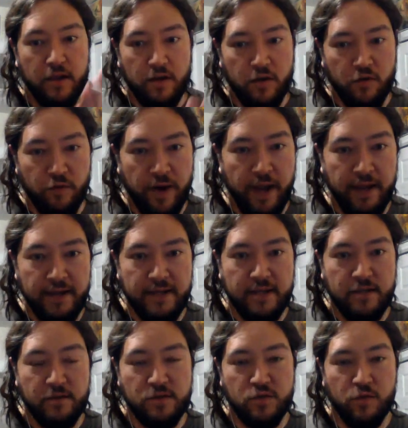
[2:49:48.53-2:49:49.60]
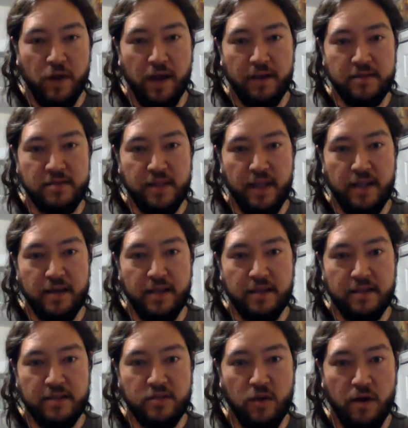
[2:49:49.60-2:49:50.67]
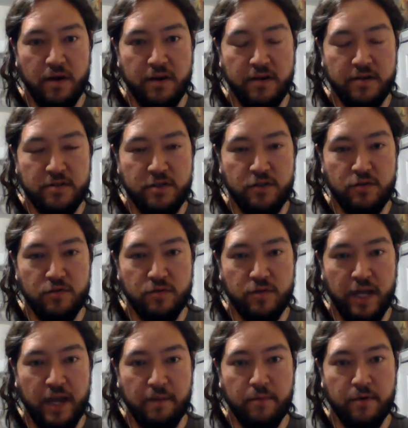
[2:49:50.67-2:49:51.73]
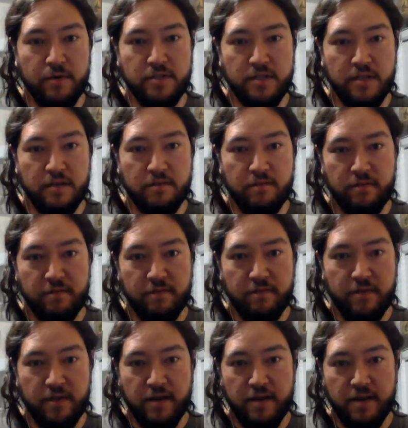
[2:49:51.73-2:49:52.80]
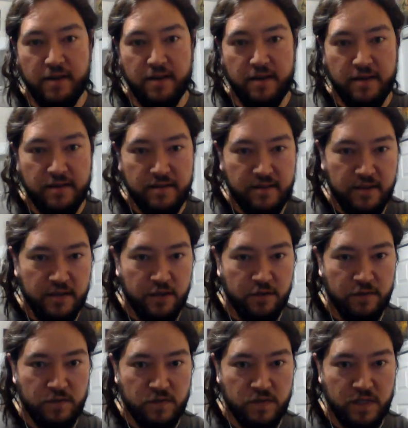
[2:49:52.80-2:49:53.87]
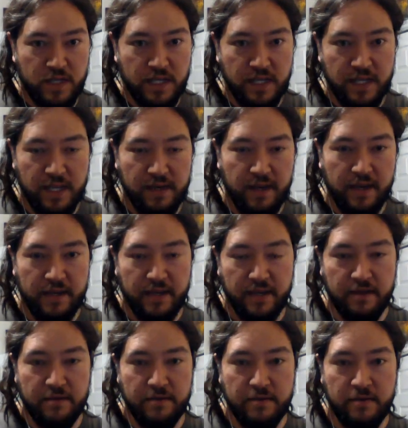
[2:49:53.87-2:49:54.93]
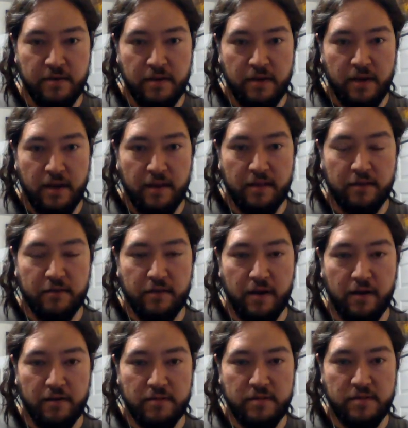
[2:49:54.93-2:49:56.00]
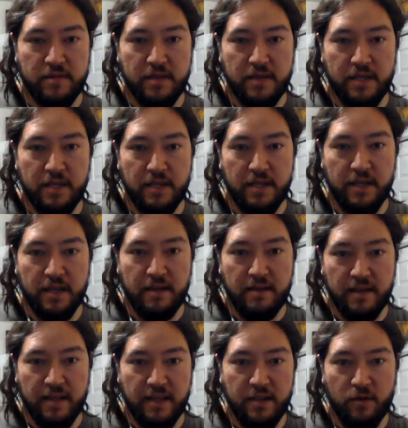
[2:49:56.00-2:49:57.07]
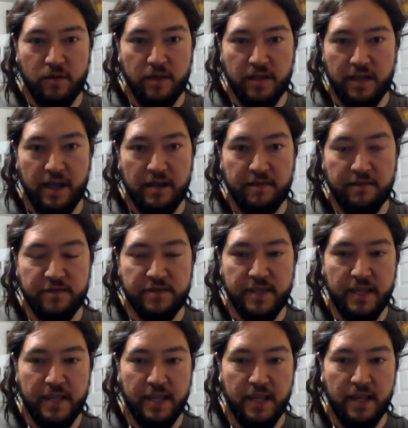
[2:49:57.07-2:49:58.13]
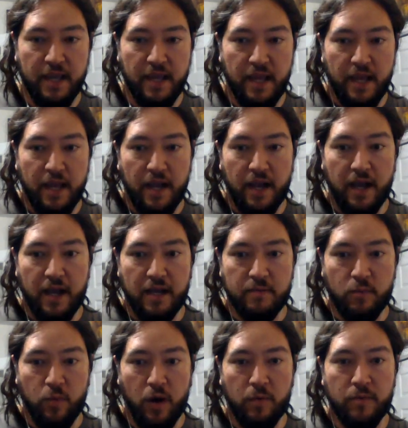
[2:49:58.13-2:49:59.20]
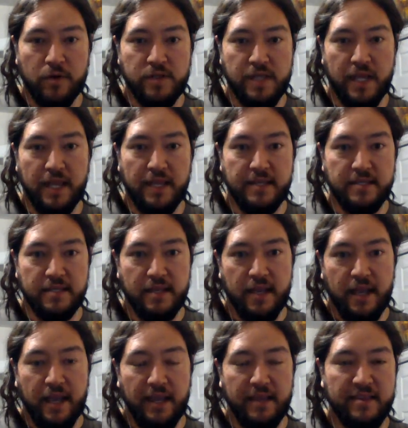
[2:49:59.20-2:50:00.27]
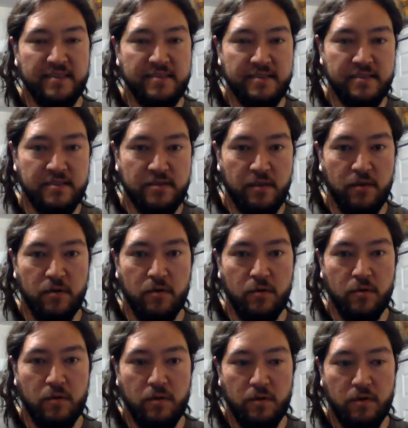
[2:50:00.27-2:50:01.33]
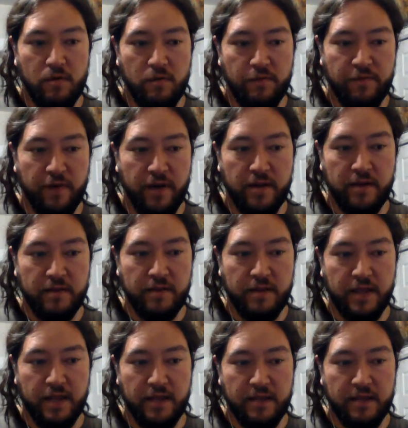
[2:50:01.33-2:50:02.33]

Grandin, who's grandstanding and talking to cameras and the news that he cannot hear, and the crowds that he can only kind of see, while Mercedes is so finally